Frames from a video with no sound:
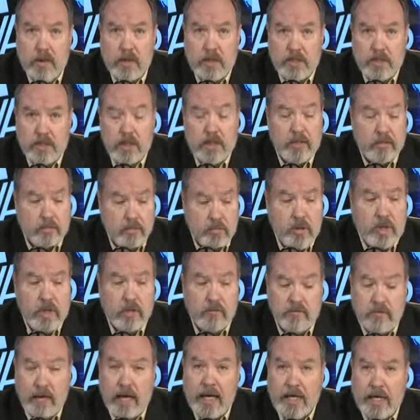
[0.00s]
is, the real
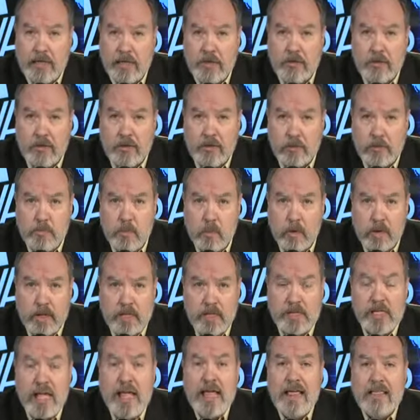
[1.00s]
findings of this report
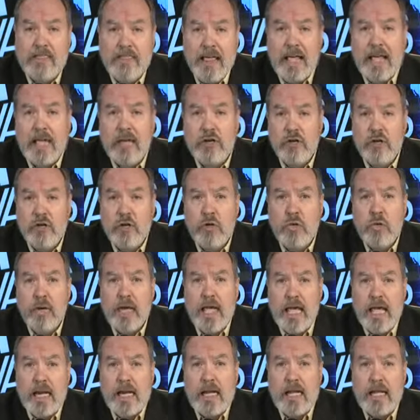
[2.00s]
is, they can do
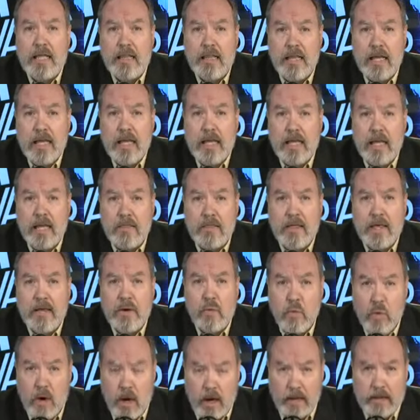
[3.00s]
anything they
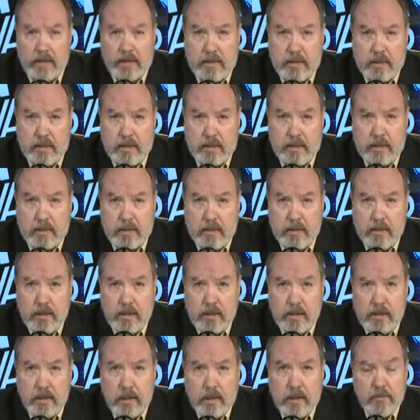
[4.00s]
want.
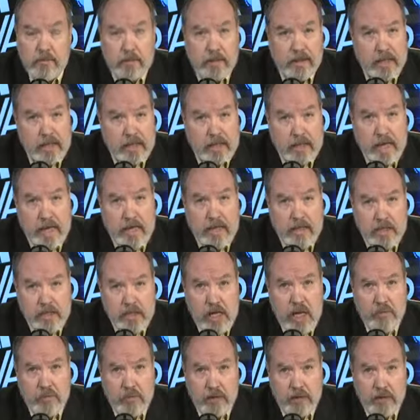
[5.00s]
But the day is
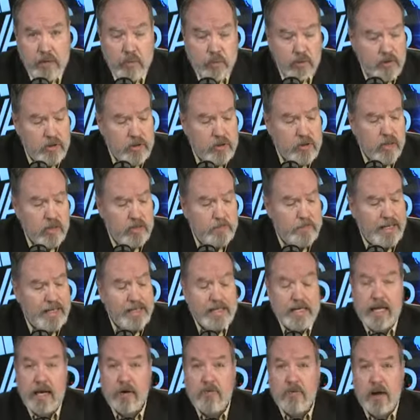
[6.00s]
coming where there's going to be a
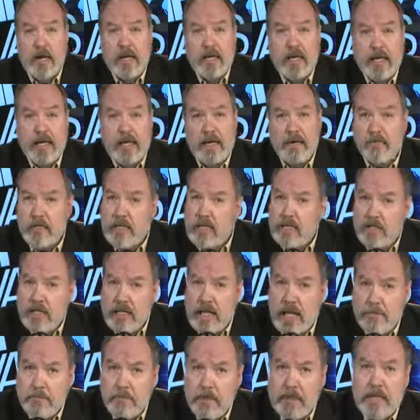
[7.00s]
day of reckoning. If it doesn't
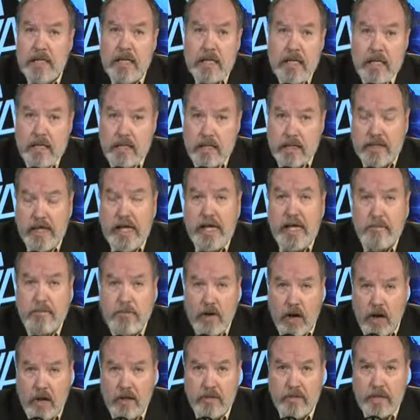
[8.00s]
happen to them
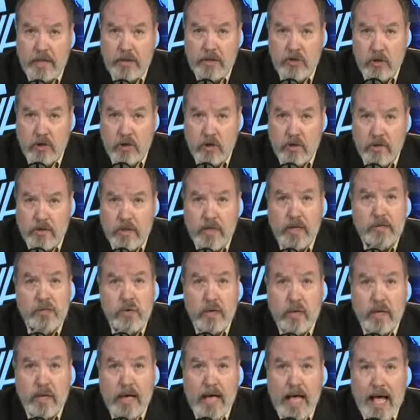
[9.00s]
on this earth, it's
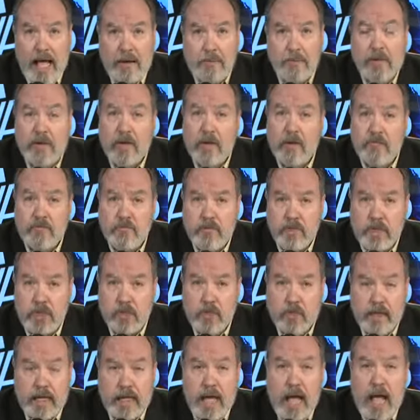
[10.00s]
going to happen
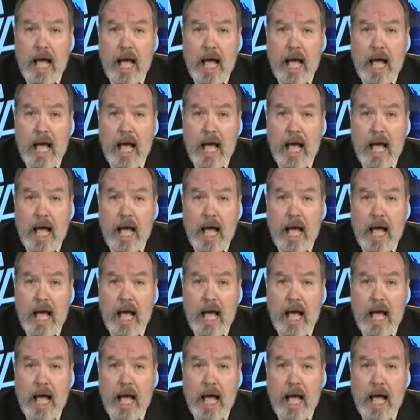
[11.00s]
eventually.